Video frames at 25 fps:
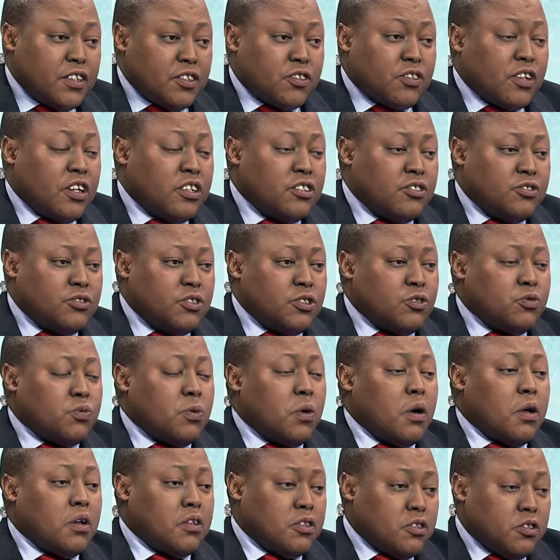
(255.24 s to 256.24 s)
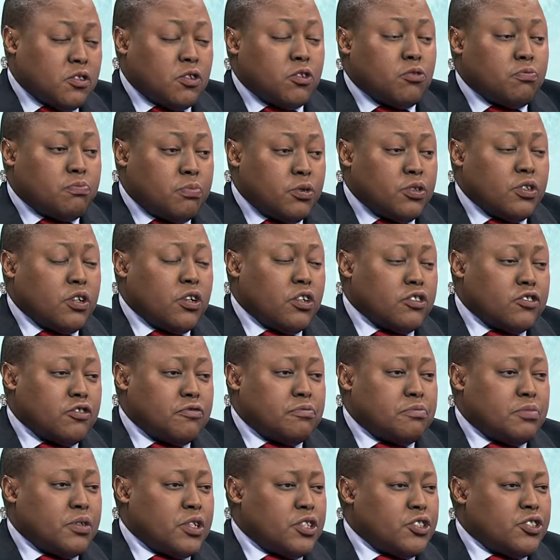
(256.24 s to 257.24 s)
country as well, put a lot
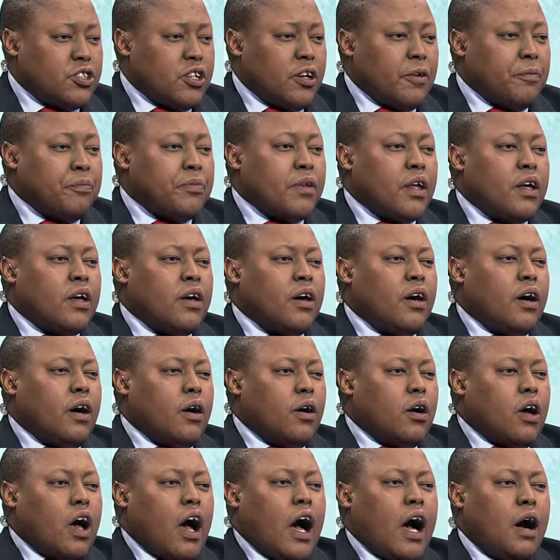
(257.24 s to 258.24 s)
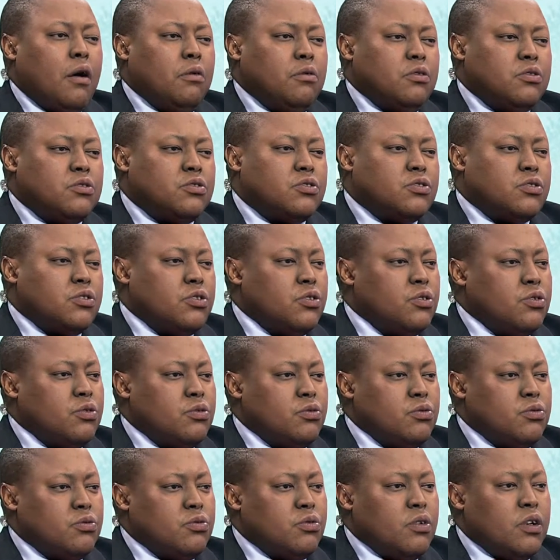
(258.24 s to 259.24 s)
of pressure. How would
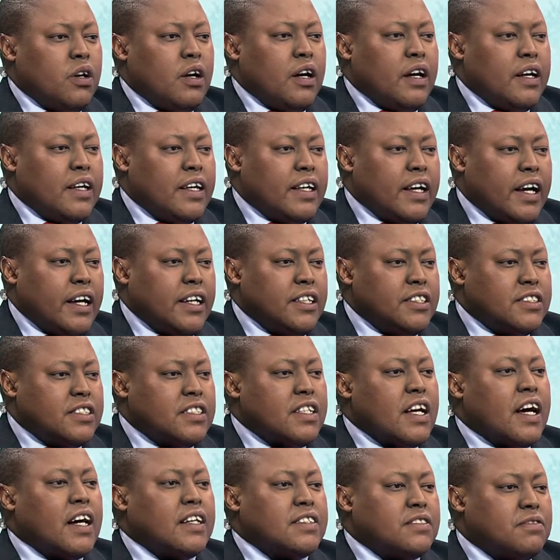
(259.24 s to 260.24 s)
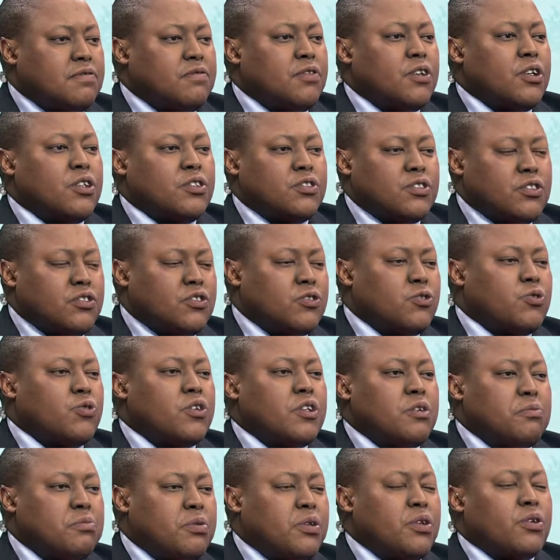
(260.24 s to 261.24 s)
you gauge that versus
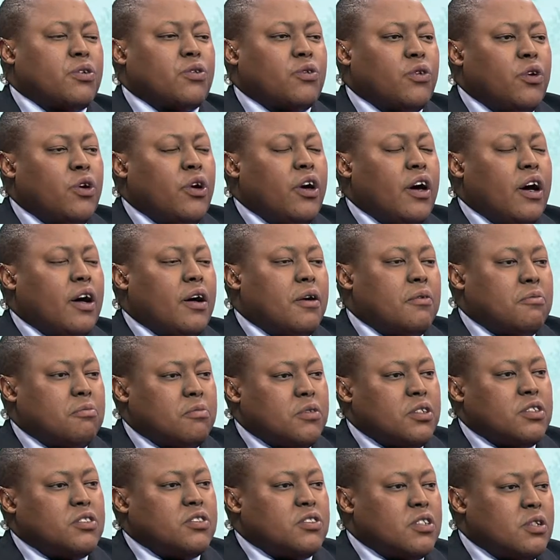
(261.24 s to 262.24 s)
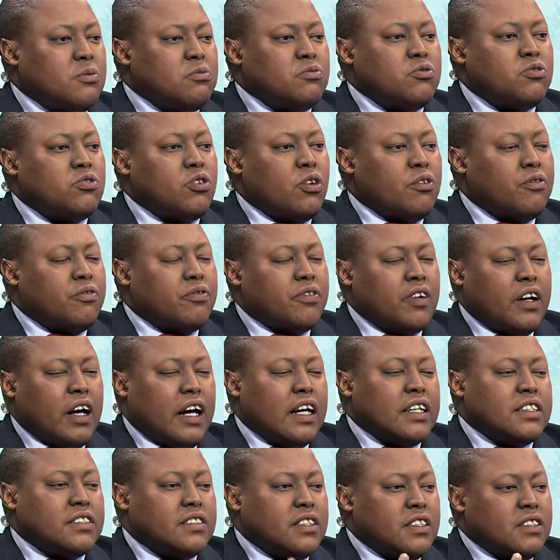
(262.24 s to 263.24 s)
green peel in terms of
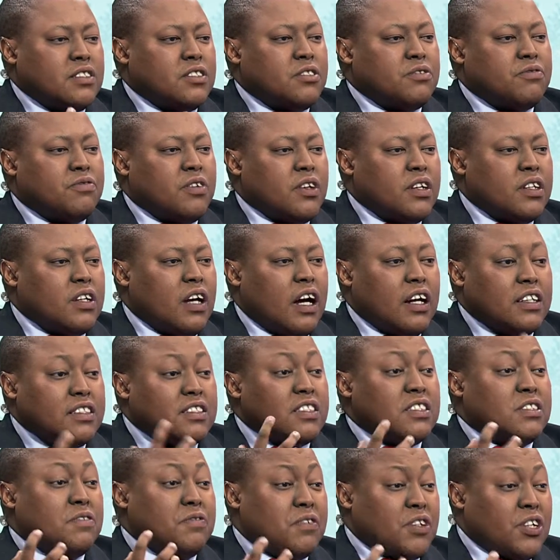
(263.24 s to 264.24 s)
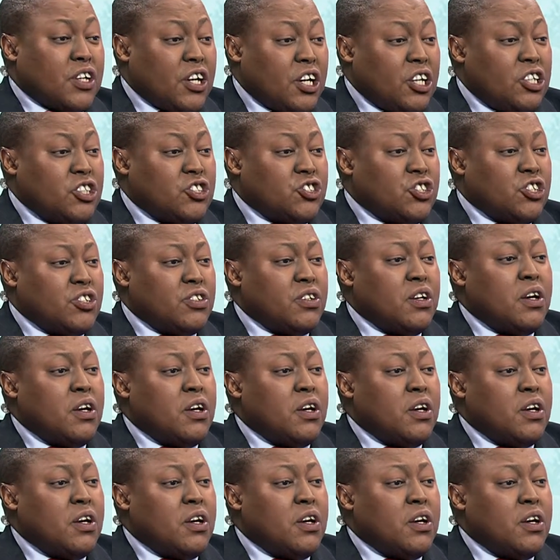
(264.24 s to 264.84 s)
identification,